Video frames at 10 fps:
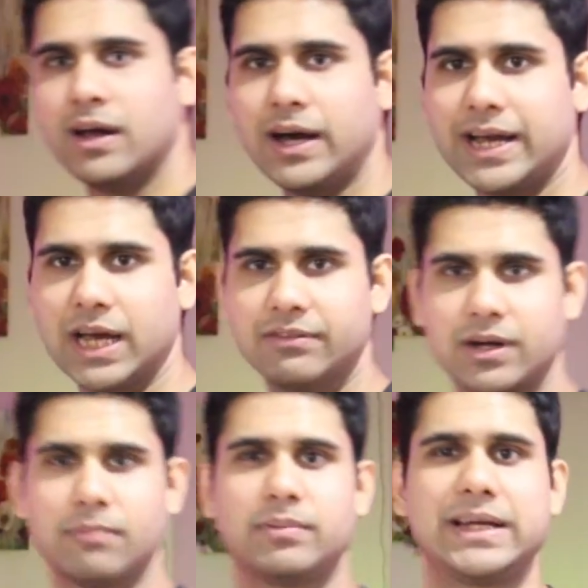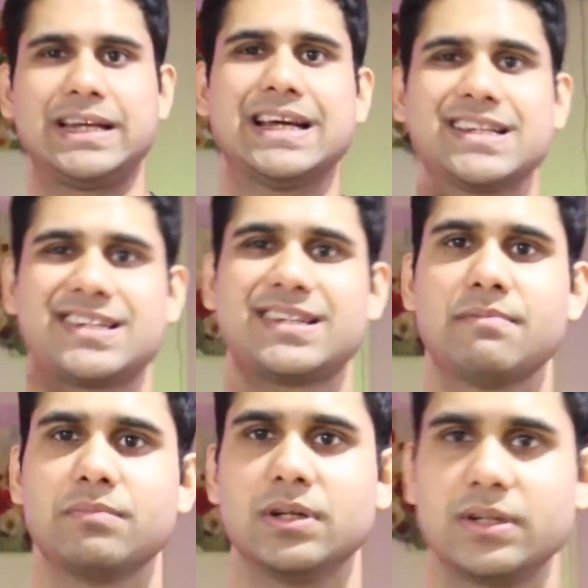I have a completely
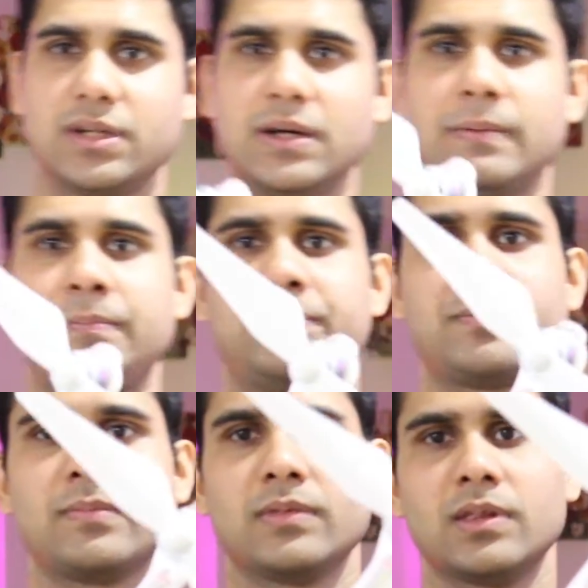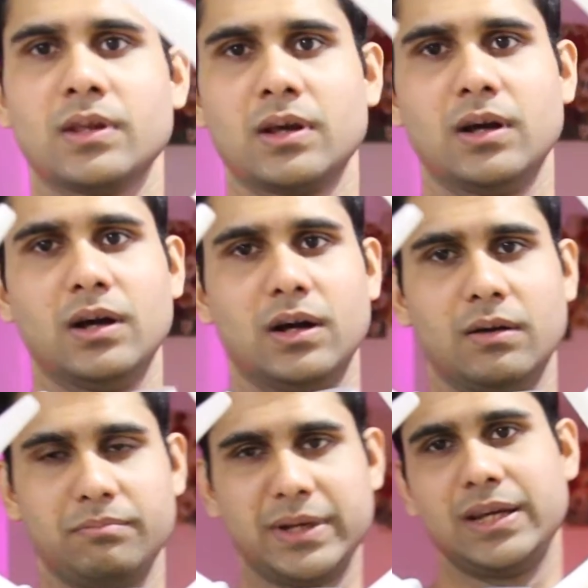assembled,
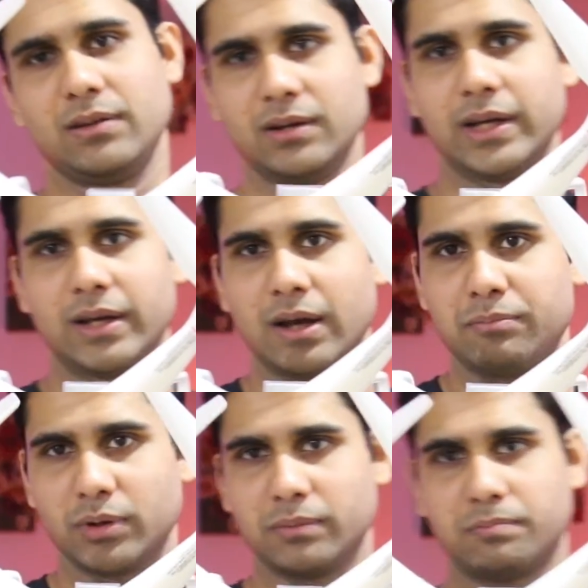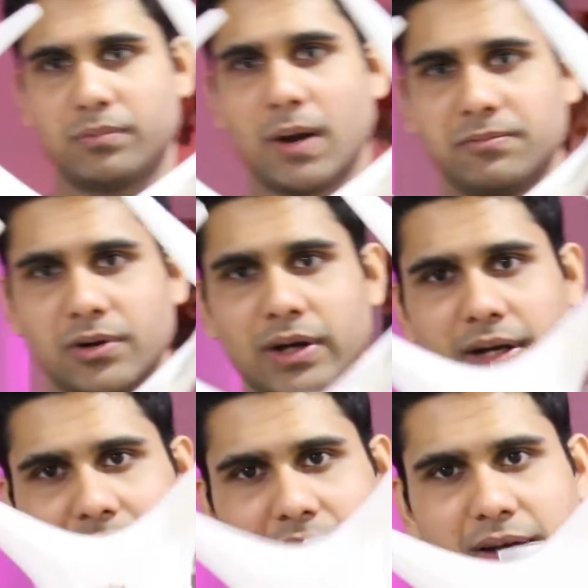meaning I put the props on,
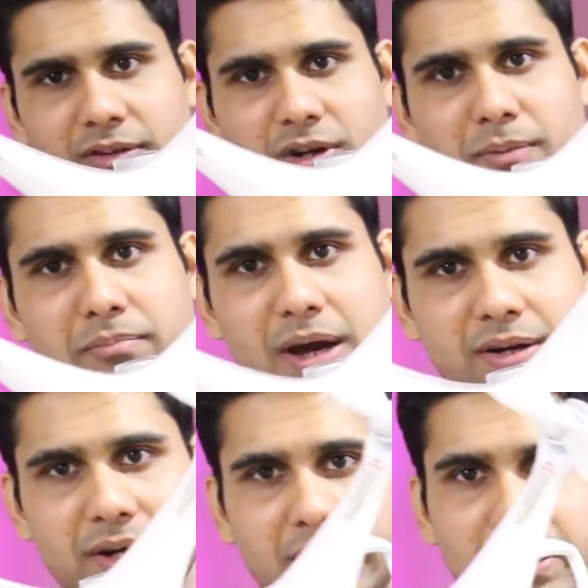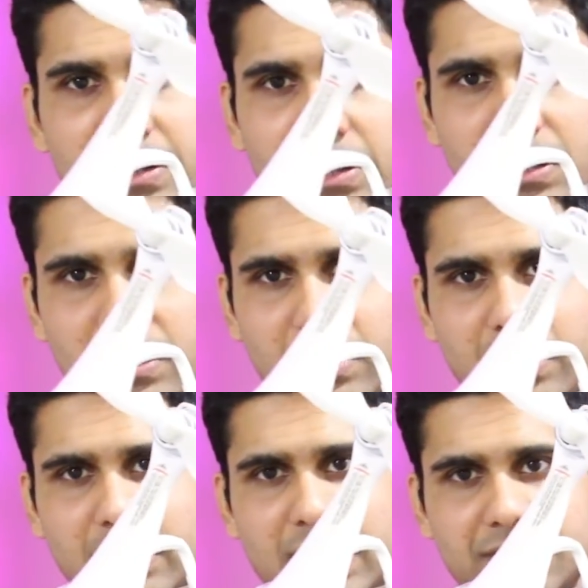and it has got a battery
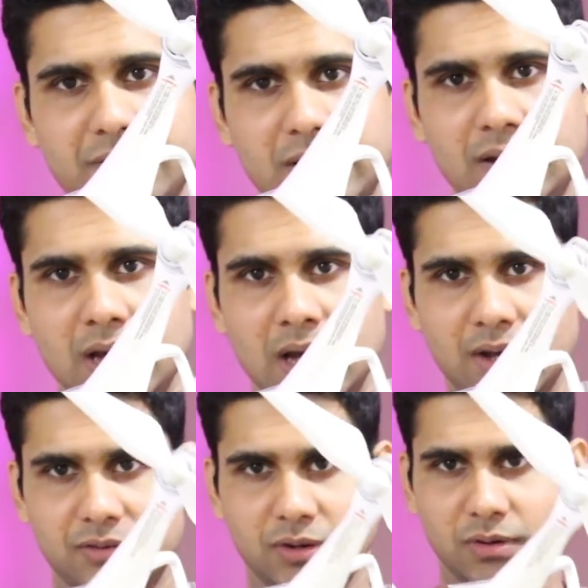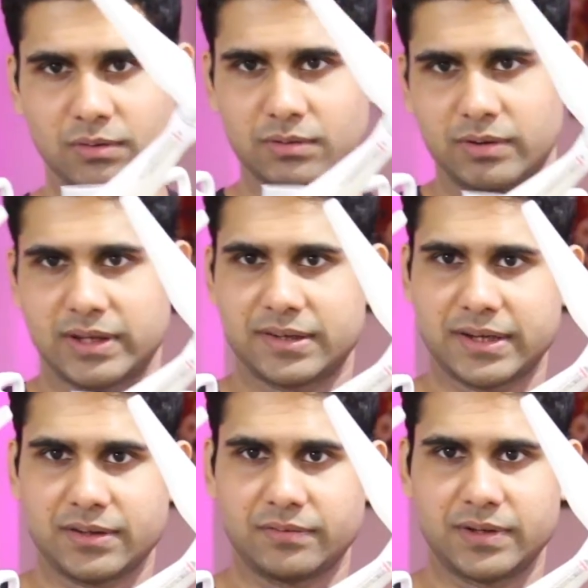as well. So look at the
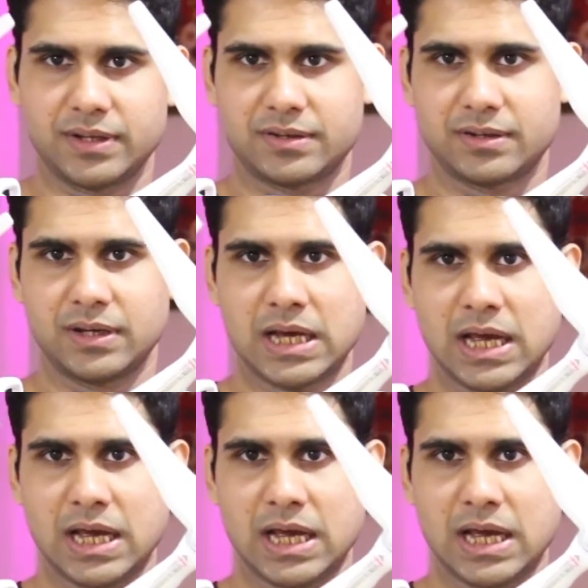size of this.